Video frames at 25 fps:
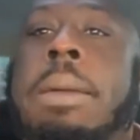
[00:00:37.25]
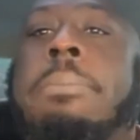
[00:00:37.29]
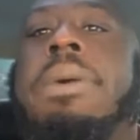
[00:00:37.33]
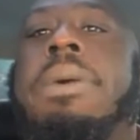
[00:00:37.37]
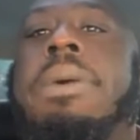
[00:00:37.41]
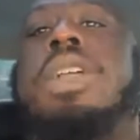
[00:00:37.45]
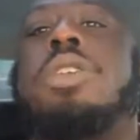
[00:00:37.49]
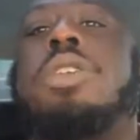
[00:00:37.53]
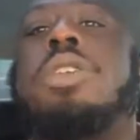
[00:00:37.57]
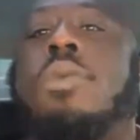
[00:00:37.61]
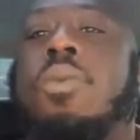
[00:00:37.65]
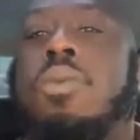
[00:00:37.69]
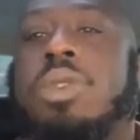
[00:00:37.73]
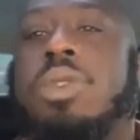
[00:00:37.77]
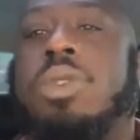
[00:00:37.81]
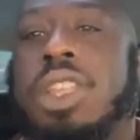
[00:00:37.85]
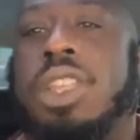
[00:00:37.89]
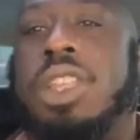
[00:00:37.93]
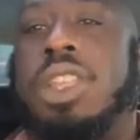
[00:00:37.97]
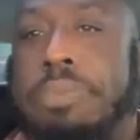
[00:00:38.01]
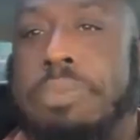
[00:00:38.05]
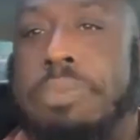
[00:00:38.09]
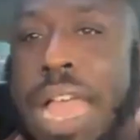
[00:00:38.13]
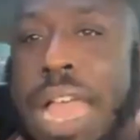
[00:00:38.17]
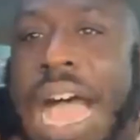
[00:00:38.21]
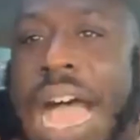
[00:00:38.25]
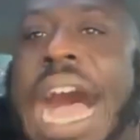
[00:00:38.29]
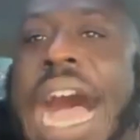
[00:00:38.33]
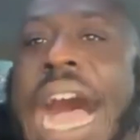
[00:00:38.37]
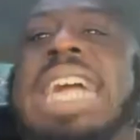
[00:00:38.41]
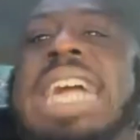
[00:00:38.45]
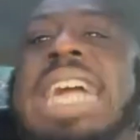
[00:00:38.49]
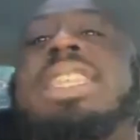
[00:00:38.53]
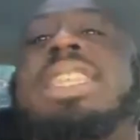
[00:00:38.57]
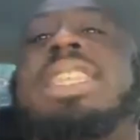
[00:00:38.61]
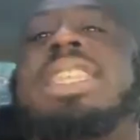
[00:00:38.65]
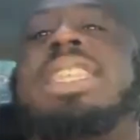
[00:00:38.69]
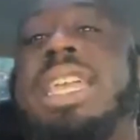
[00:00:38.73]
But to, I
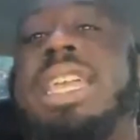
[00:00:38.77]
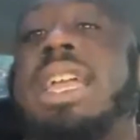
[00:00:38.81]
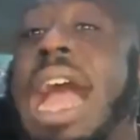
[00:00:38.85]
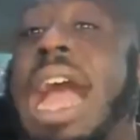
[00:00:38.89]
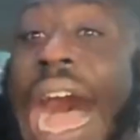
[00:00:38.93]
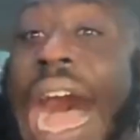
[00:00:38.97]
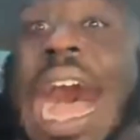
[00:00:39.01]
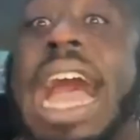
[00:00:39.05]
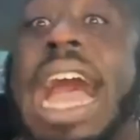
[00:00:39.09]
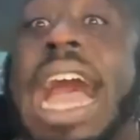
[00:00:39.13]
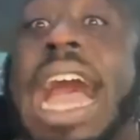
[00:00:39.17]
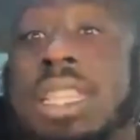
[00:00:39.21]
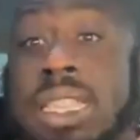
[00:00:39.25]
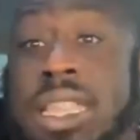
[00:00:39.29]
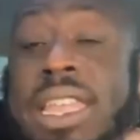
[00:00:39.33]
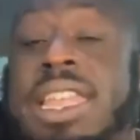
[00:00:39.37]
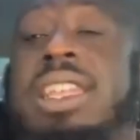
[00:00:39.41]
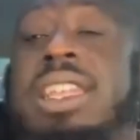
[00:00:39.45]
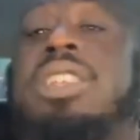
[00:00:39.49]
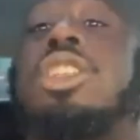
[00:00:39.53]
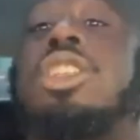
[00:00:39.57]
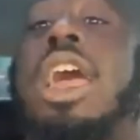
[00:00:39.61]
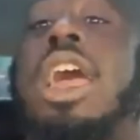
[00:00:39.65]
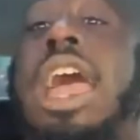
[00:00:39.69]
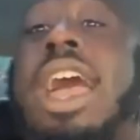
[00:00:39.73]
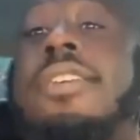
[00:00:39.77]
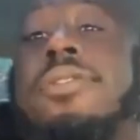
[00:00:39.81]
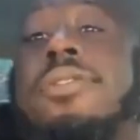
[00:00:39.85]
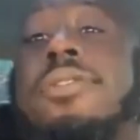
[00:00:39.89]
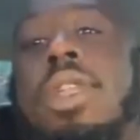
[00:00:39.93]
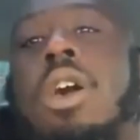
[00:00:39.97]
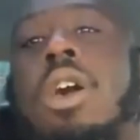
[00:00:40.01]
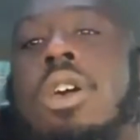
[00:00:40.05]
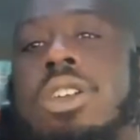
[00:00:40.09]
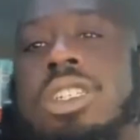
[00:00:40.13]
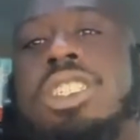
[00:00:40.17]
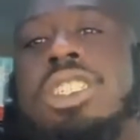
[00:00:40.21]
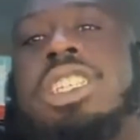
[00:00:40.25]
think, I think to have
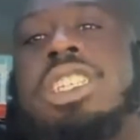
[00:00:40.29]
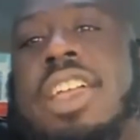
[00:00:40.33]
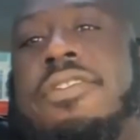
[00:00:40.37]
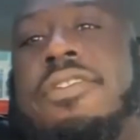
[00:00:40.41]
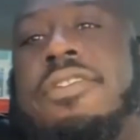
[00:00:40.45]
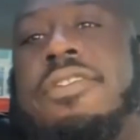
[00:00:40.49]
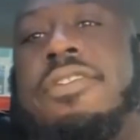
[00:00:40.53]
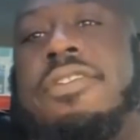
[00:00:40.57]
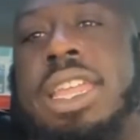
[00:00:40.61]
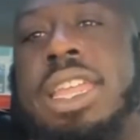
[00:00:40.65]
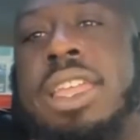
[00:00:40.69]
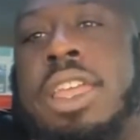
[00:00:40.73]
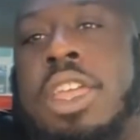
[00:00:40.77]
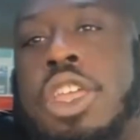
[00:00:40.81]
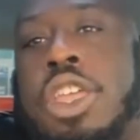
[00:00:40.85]
longevity,